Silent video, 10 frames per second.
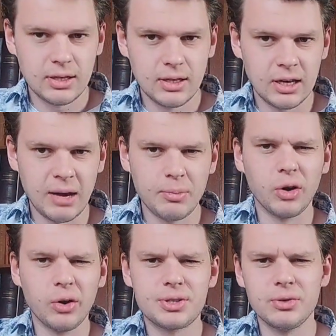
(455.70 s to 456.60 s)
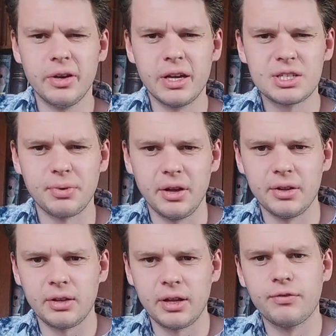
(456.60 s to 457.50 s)
I'm going to explain
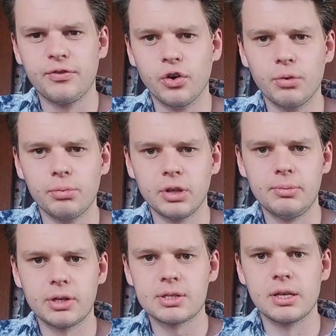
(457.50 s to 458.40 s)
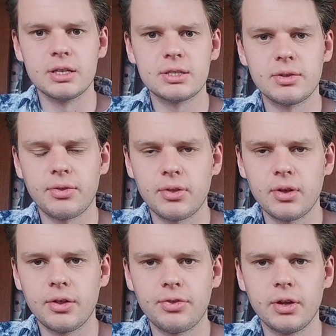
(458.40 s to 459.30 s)
it like verbally because this
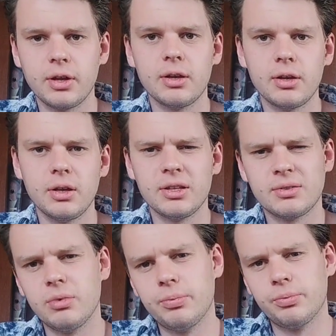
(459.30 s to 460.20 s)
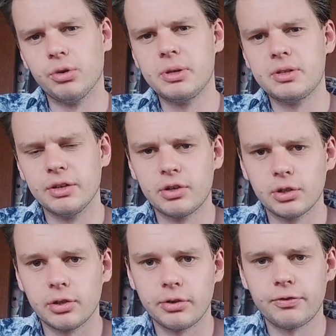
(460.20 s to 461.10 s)
thing it will be
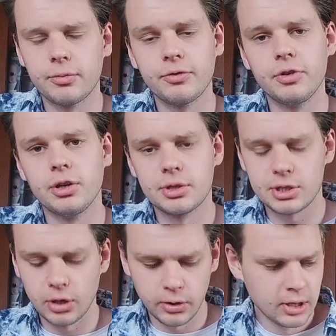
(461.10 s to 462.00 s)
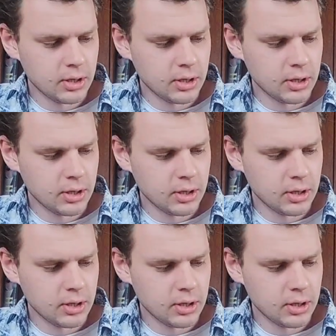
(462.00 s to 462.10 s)
difficult learning from the video. So.